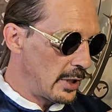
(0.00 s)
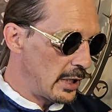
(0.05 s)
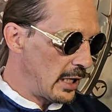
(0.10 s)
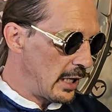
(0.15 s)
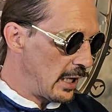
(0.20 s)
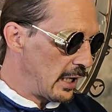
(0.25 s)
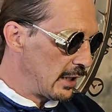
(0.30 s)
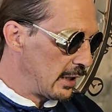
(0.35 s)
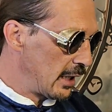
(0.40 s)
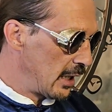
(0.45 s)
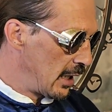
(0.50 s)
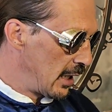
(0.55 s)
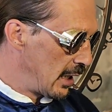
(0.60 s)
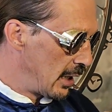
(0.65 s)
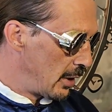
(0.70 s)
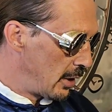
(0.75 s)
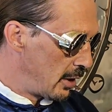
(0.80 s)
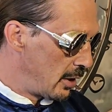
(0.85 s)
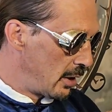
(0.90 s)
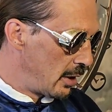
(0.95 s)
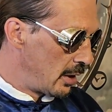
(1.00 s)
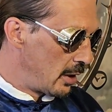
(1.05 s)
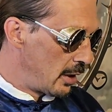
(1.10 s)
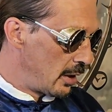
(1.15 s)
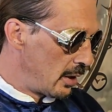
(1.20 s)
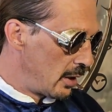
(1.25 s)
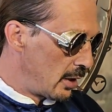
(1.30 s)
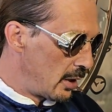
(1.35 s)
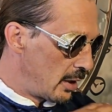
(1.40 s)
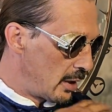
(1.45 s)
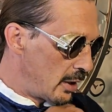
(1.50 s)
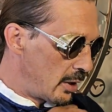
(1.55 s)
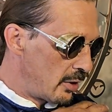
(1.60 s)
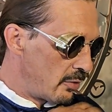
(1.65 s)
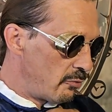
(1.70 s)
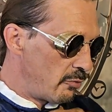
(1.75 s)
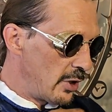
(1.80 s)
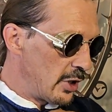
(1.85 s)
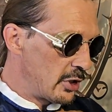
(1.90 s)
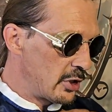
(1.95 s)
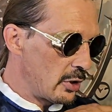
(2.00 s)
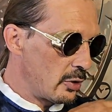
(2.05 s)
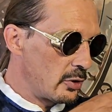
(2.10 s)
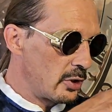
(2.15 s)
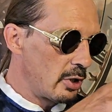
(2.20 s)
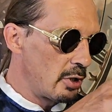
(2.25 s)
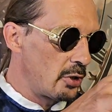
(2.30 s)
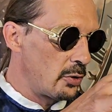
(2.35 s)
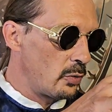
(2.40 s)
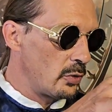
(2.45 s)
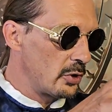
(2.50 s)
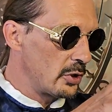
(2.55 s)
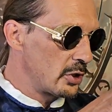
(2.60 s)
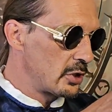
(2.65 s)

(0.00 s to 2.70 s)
and our rear shoulder, the one that's